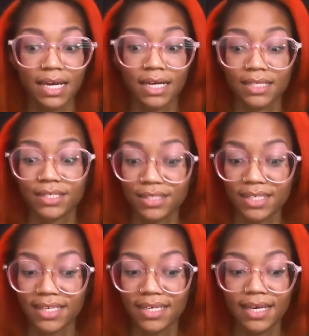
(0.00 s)

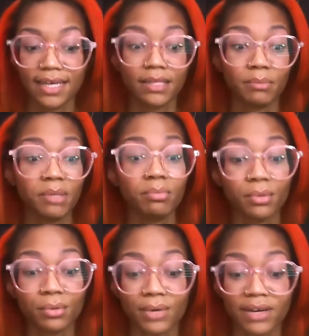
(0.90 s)
clearly the
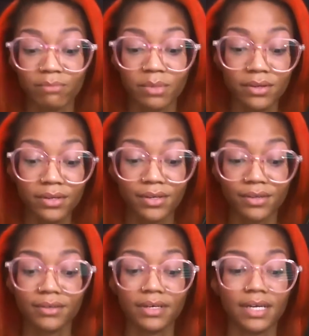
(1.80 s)
people who have been
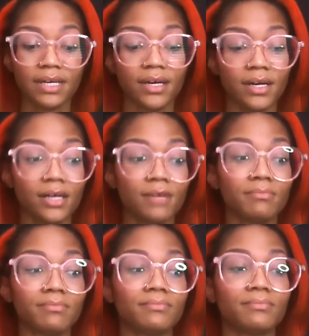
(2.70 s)
here, um,